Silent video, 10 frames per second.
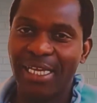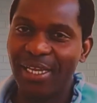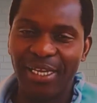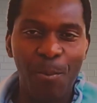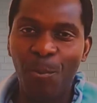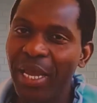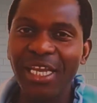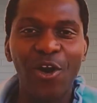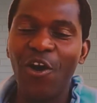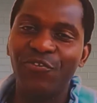many
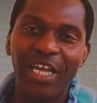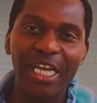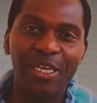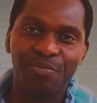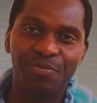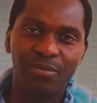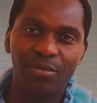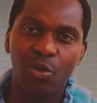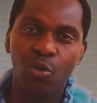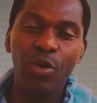of them
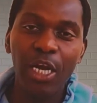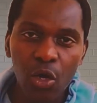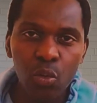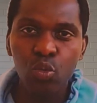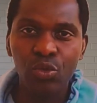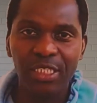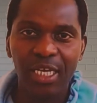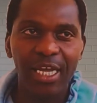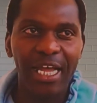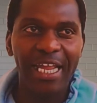will lose
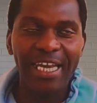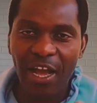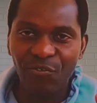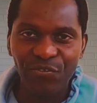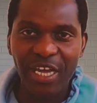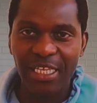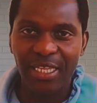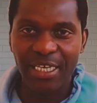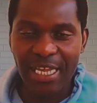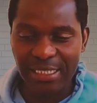their faith.
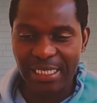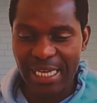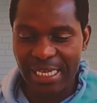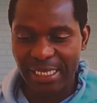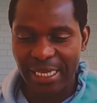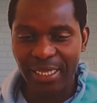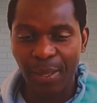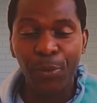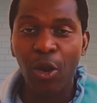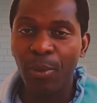This is the
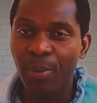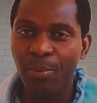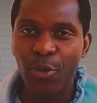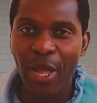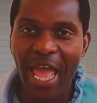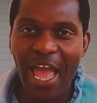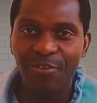problem we have, because